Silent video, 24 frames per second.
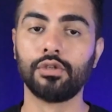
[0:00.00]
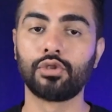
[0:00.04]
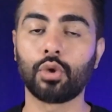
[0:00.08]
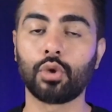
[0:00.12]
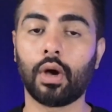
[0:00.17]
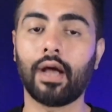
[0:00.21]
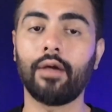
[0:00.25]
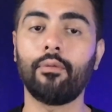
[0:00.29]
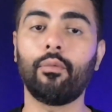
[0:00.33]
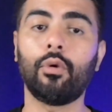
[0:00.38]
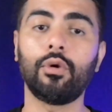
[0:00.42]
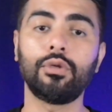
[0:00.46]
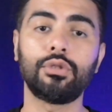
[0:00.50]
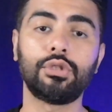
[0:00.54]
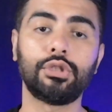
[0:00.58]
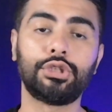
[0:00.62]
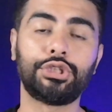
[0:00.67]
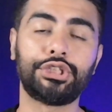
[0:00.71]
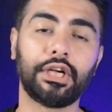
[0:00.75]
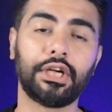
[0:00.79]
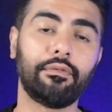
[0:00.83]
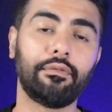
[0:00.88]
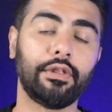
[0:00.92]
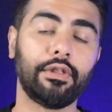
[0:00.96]
So, I want to
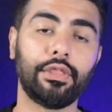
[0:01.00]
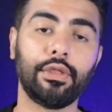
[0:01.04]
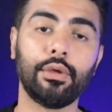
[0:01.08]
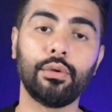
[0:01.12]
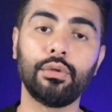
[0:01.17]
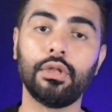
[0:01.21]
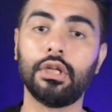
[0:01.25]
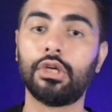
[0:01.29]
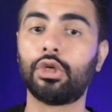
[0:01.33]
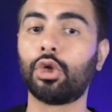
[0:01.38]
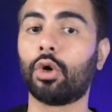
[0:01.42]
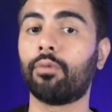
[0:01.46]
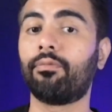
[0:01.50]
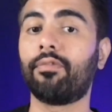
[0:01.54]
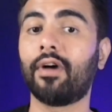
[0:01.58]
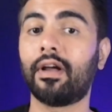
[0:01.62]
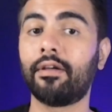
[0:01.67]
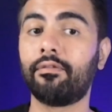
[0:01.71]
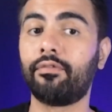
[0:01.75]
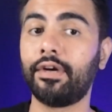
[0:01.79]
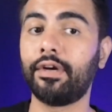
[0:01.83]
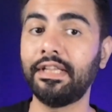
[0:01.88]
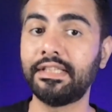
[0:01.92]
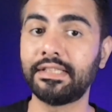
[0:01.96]
share with you the top
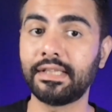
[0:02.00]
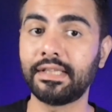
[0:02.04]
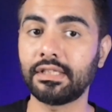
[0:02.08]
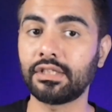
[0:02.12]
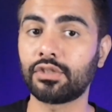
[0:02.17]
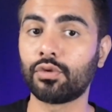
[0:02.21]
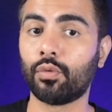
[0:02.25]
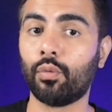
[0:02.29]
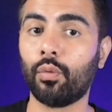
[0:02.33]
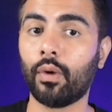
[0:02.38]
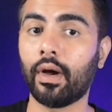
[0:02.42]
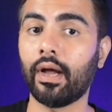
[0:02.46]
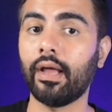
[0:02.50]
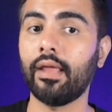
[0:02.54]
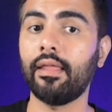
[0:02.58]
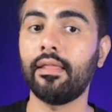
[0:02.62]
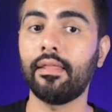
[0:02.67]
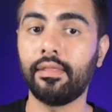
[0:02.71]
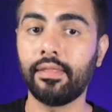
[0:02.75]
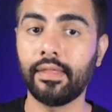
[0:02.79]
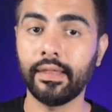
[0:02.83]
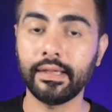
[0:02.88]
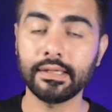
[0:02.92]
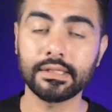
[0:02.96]
5 reasons why
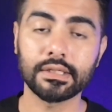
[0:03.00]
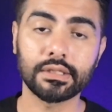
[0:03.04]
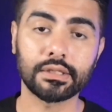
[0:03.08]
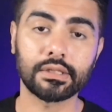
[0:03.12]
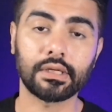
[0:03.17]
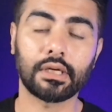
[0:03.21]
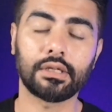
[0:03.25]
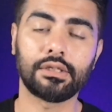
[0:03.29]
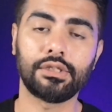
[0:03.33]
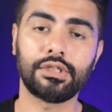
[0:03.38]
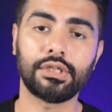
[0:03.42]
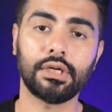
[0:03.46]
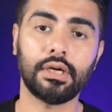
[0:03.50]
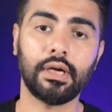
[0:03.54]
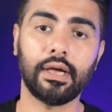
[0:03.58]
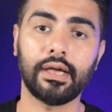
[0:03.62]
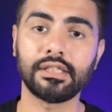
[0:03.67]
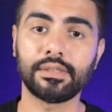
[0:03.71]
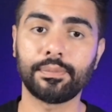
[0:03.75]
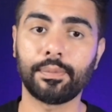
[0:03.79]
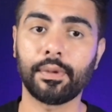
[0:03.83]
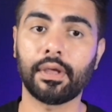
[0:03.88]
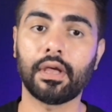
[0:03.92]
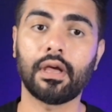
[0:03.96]
this structure
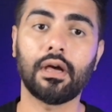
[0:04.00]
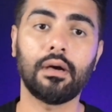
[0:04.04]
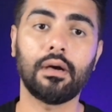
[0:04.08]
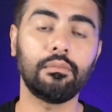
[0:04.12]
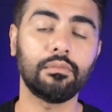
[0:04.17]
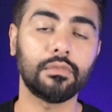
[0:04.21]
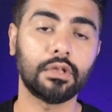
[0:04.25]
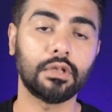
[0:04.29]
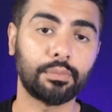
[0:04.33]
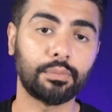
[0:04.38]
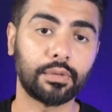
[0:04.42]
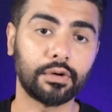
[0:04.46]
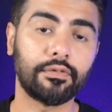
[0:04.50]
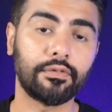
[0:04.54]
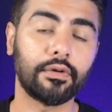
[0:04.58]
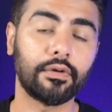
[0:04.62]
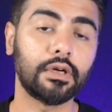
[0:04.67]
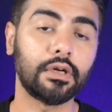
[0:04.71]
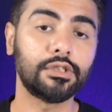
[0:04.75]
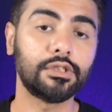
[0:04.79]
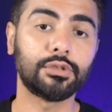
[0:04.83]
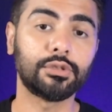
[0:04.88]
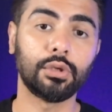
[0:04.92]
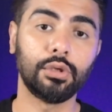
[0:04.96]
has become the
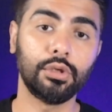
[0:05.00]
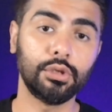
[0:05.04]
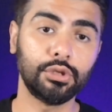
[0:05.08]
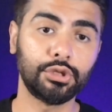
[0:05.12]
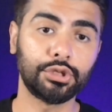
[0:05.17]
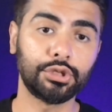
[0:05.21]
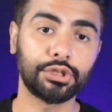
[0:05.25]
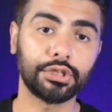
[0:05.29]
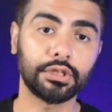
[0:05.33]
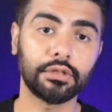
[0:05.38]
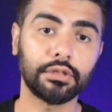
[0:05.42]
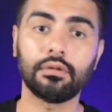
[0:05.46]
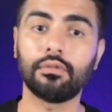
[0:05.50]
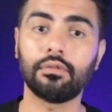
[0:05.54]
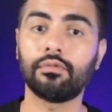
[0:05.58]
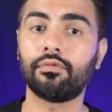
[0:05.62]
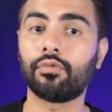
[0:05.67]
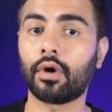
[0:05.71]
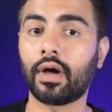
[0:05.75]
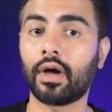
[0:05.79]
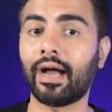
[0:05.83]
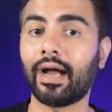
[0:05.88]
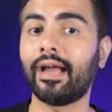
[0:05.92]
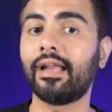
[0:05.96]
preferred solution
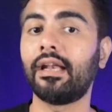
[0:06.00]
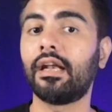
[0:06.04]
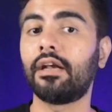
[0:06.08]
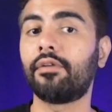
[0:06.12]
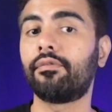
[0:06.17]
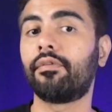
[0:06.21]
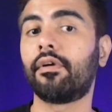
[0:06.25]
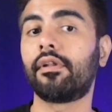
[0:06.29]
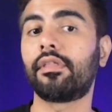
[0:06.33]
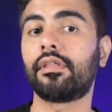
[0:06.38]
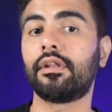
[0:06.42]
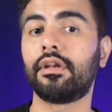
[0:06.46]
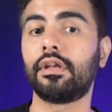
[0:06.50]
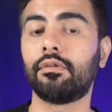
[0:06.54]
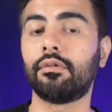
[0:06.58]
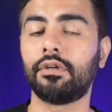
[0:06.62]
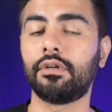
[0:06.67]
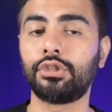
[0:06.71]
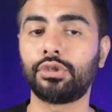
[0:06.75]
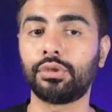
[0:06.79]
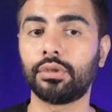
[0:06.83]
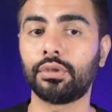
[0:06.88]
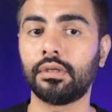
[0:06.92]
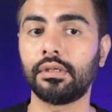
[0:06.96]
for high net worth
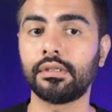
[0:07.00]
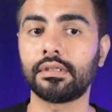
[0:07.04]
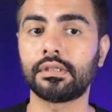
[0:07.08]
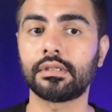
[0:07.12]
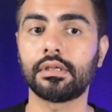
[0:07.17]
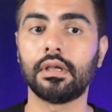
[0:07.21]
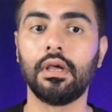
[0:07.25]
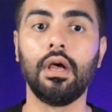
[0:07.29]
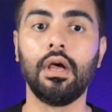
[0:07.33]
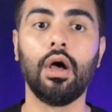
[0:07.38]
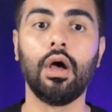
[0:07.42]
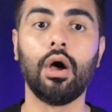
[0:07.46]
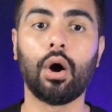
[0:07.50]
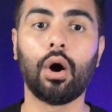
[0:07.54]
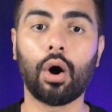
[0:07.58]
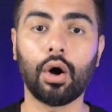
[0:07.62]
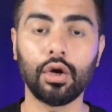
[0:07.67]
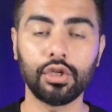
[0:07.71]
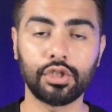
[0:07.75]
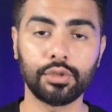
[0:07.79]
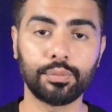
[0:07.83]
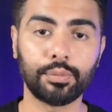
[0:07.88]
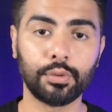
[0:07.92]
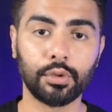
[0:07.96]
individuals,
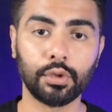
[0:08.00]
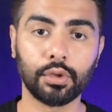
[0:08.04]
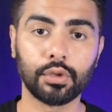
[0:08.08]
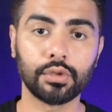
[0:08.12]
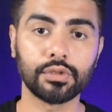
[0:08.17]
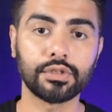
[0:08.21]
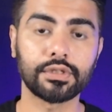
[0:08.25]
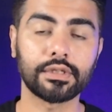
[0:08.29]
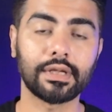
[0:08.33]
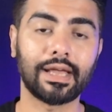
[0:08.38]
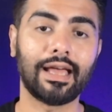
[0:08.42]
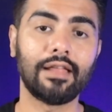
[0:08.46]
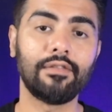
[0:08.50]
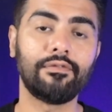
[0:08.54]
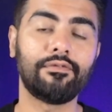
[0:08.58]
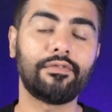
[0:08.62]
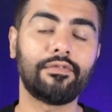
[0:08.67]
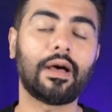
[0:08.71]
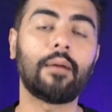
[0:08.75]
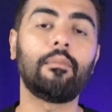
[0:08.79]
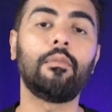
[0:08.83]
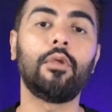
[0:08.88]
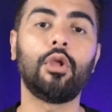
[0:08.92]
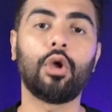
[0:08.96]
entrepreneurs, and
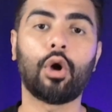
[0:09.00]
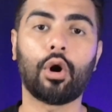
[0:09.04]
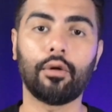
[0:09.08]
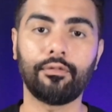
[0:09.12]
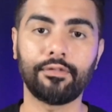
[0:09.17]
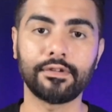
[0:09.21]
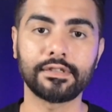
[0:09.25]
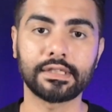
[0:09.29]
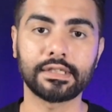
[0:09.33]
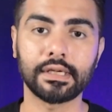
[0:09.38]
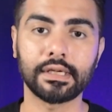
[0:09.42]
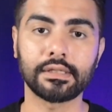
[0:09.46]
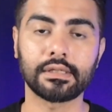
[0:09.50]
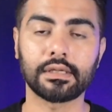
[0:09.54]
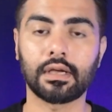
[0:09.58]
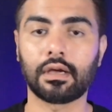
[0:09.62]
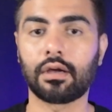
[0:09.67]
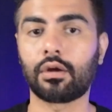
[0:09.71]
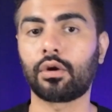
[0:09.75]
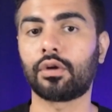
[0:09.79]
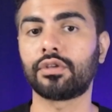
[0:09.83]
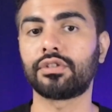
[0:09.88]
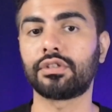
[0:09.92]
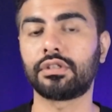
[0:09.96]
family offices
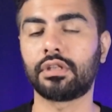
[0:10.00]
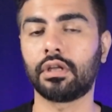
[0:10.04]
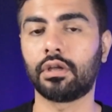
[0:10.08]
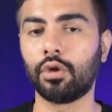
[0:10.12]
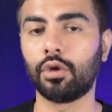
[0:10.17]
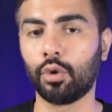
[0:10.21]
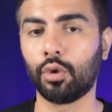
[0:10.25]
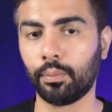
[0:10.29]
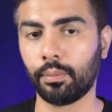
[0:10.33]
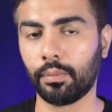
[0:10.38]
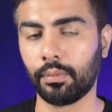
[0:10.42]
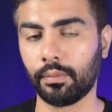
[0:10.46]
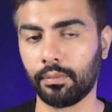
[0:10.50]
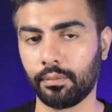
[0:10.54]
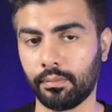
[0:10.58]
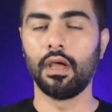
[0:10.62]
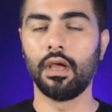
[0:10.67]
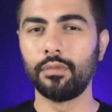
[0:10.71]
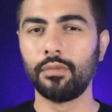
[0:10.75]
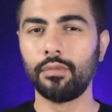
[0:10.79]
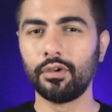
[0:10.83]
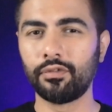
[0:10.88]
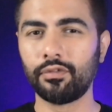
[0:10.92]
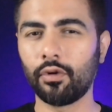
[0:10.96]
across the globe.
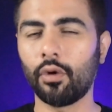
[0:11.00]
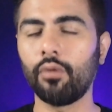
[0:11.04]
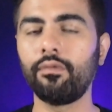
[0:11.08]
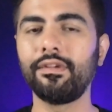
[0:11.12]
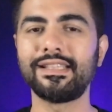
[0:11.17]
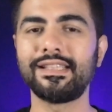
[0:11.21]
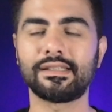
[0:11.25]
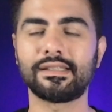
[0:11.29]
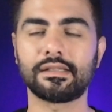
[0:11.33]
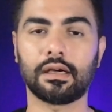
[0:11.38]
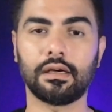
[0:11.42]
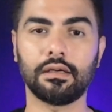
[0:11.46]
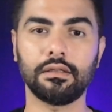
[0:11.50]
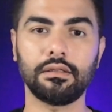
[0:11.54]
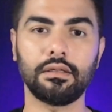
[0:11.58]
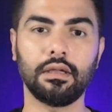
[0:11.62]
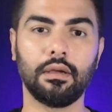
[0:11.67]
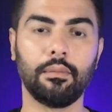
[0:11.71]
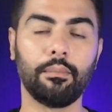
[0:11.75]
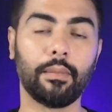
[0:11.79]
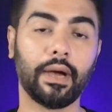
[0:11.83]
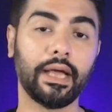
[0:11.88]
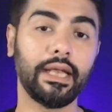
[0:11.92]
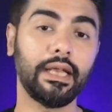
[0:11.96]
Before we start,
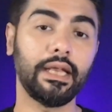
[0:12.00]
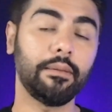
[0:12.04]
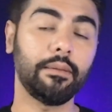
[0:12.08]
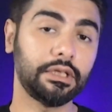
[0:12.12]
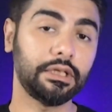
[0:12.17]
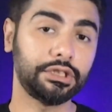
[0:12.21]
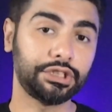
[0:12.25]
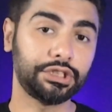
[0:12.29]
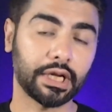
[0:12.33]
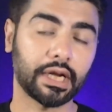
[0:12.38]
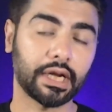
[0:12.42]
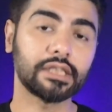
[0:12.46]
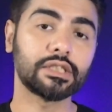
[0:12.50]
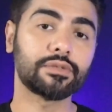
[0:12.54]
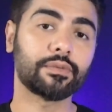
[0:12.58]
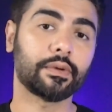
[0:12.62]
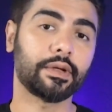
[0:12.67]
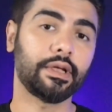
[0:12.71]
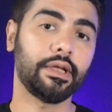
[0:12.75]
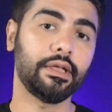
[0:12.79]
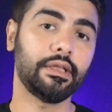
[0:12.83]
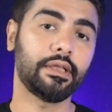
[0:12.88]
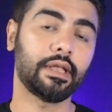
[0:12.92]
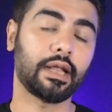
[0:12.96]
my name is Shiraz
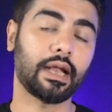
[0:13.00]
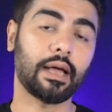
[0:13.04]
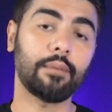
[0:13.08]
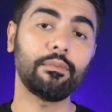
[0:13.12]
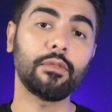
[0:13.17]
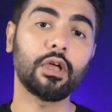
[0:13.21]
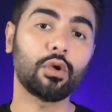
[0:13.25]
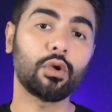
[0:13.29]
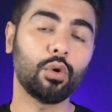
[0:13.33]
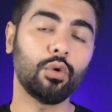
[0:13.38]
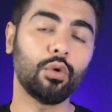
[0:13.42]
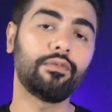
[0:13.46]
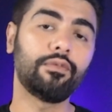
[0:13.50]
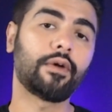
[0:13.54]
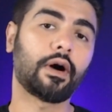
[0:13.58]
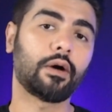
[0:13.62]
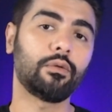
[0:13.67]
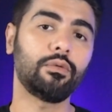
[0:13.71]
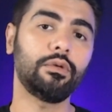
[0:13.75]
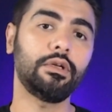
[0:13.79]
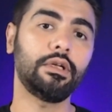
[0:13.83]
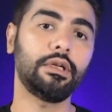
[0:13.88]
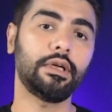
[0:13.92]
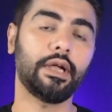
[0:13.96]
Wahid and I'm the co
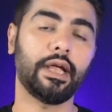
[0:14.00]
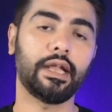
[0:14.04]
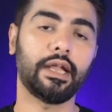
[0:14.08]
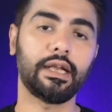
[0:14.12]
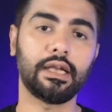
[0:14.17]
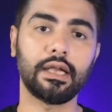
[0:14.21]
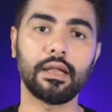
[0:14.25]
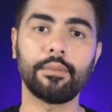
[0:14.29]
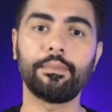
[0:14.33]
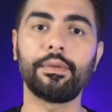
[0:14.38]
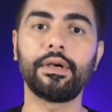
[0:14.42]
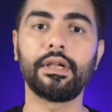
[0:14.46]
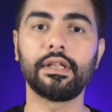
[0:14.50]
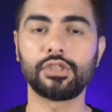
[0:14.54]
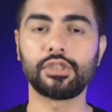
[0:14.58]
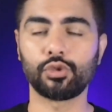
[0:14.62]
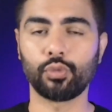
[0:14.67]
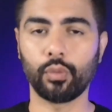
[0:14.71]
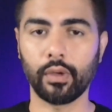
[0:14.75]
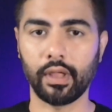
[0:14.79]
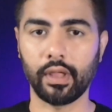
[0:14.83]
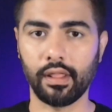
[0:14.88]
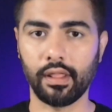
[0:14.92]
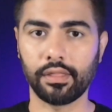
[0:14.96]
founder at Leopardus
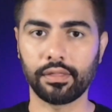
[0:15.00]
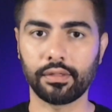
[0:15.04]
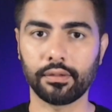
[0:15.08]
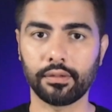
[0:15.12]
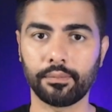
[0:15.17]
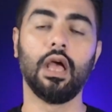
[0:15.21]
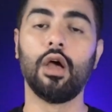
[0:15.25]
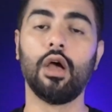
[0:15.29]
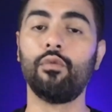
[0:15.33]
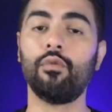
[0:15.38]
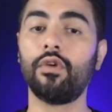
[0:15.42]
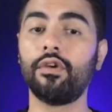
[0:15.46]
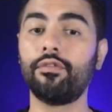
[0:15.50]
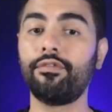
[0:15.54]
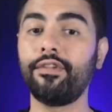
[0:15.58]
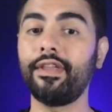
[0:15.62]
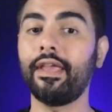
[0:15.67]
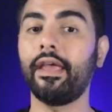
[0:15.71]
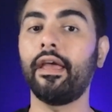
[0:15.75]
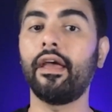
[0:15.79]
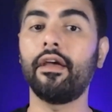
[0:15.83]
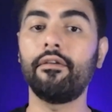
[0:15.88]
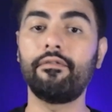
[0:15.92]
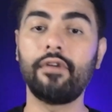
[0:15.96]
Wealth, where we
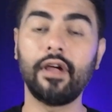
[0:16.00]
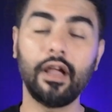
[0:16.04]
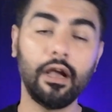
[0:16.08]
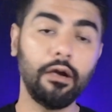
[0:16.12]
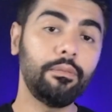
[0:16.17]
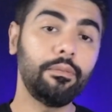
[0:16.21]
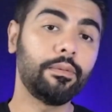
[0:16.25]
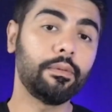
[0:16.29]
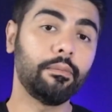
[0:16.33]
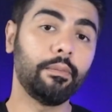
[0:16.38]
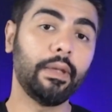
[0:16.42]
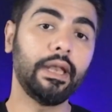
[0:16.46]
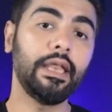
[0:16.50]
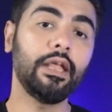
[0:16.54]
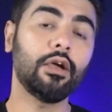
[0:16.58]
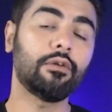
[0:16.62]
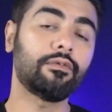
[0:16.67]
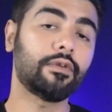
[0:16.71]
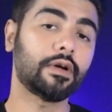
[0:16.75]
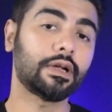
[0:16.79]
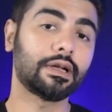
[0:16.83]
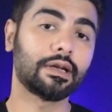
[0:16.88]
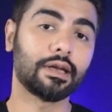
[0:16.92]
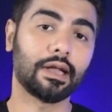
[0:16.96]
have helped many of our
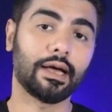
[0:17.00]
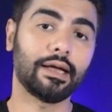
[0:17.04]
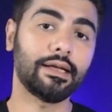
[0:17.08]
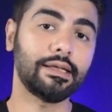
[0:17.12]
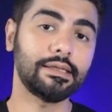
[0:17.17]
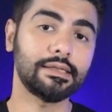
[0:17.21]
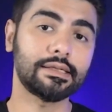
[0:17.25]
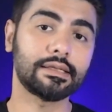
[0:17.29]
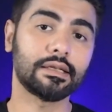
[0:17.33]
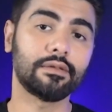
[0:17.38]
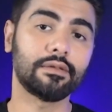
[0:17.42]
clients and